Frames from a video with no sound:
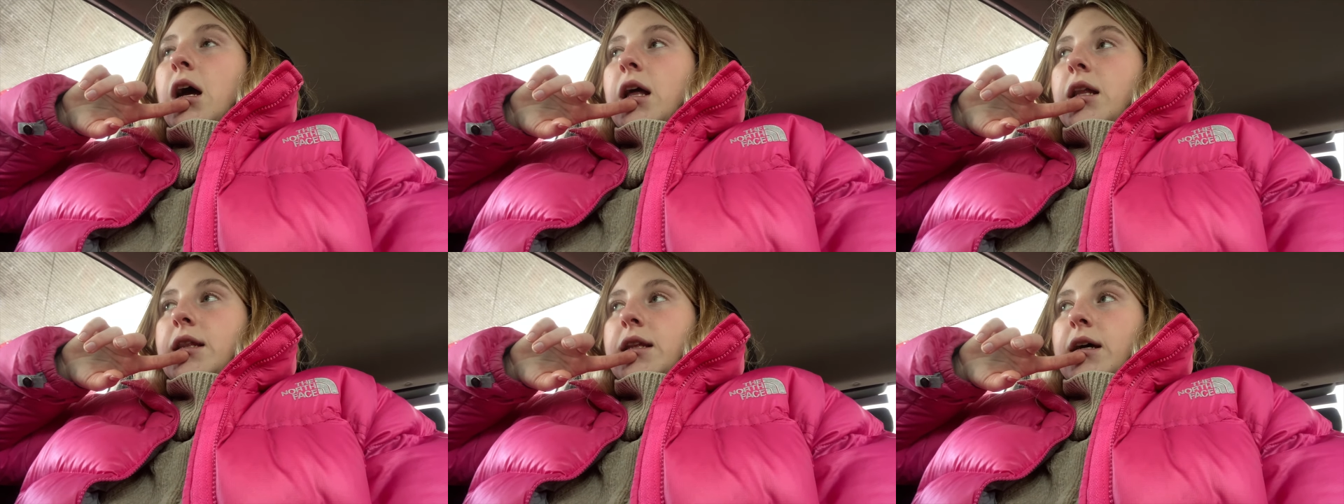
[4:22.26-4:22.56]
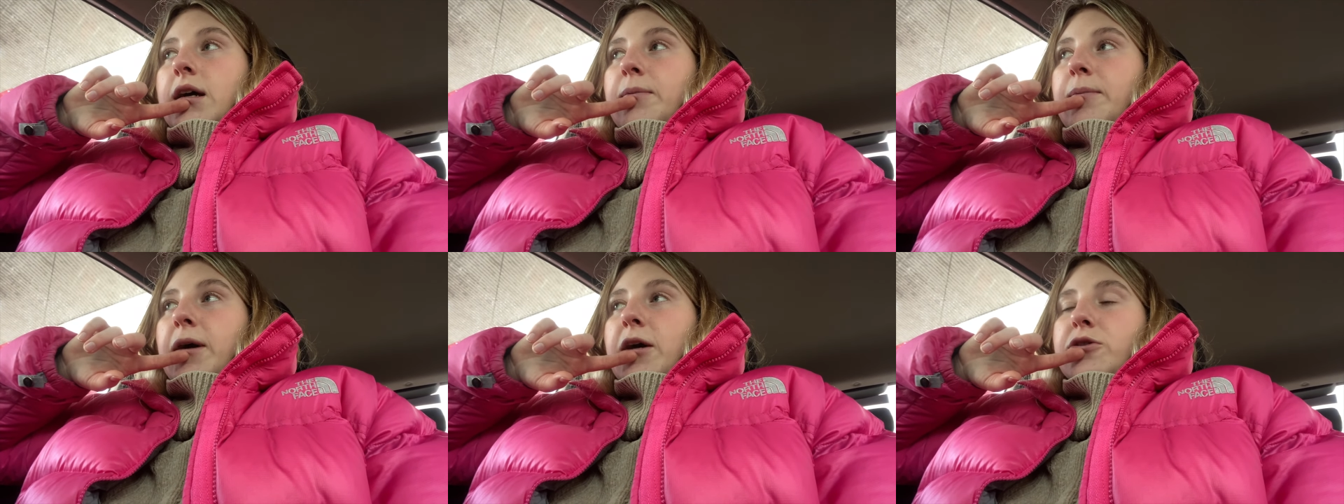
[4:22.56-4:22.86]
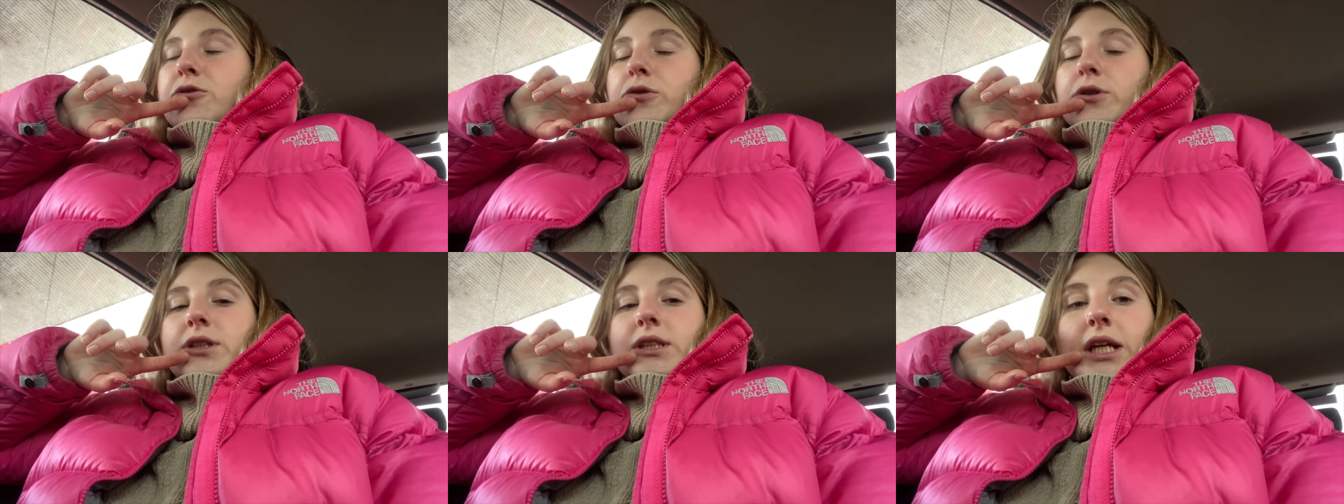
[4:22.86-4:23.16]
the
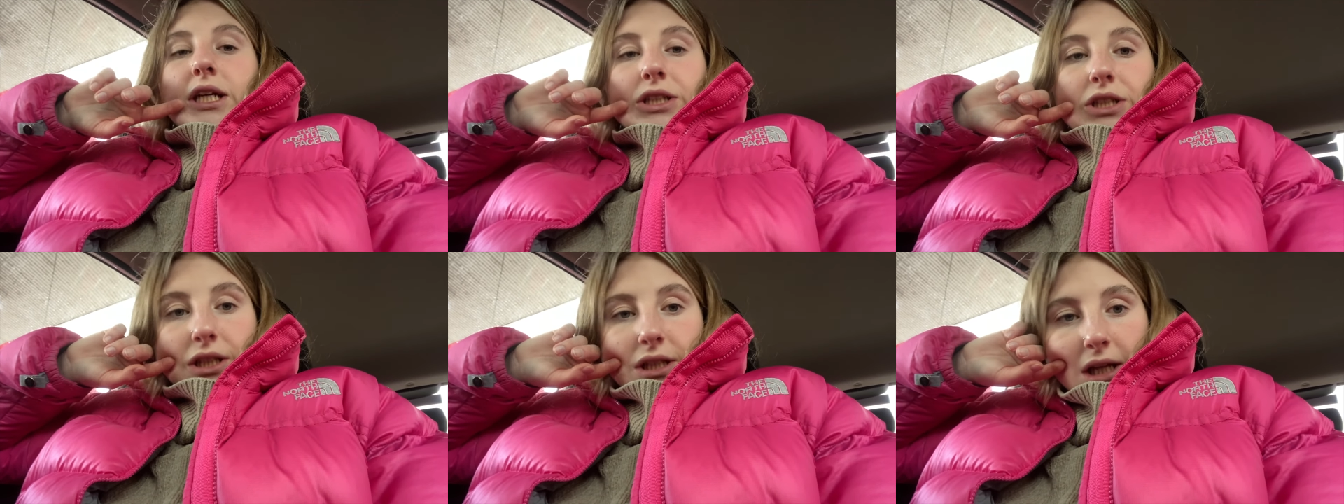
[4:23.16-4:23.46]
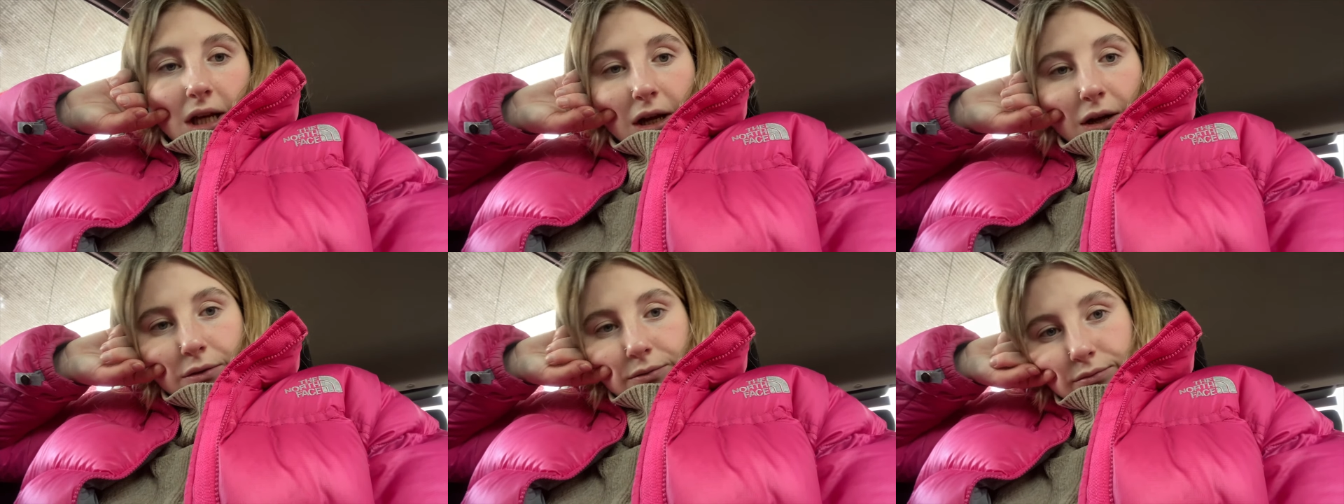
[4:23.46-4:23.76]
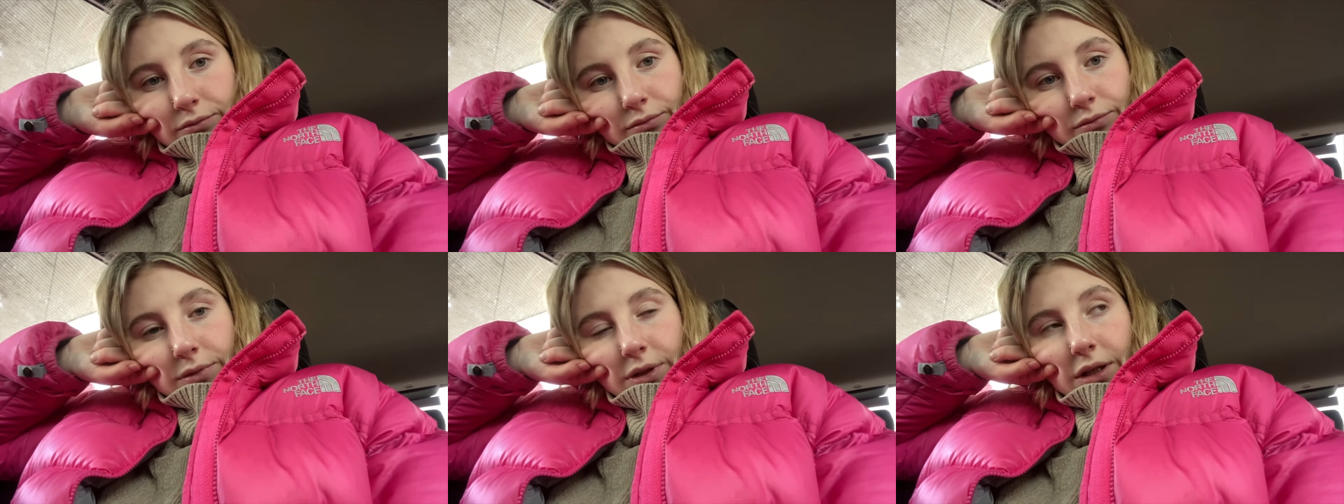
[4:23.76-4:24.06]
petrol station now.
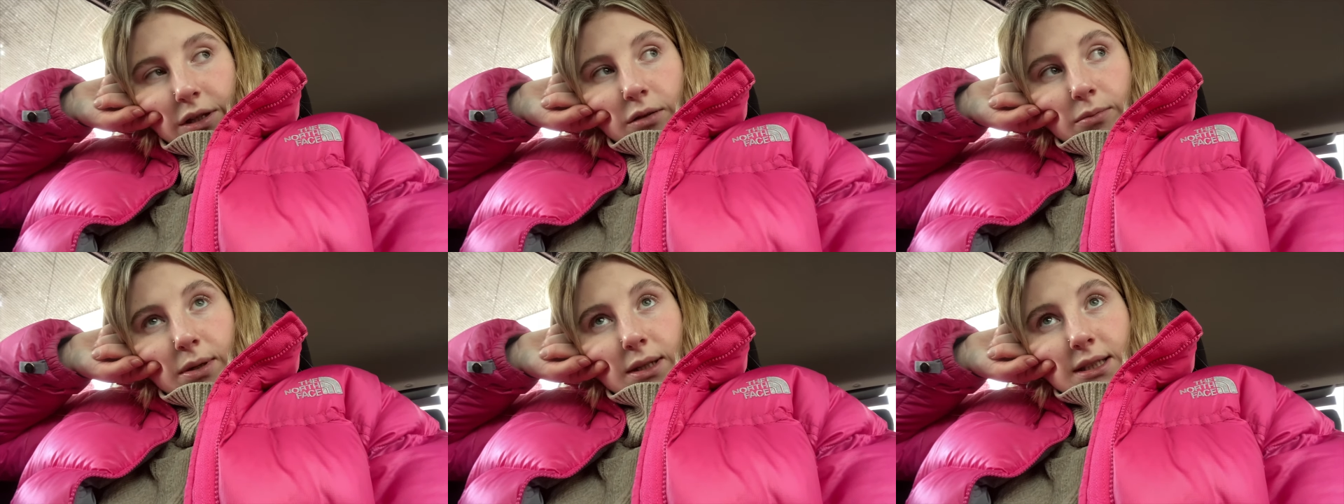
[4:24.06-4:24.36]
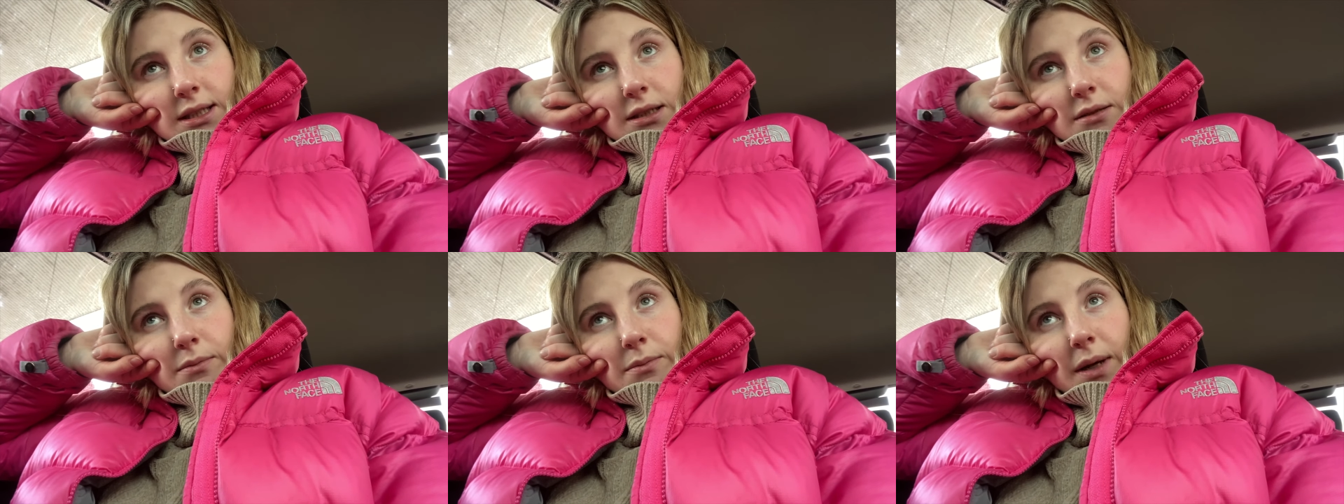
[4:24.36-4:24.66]
Gonna put some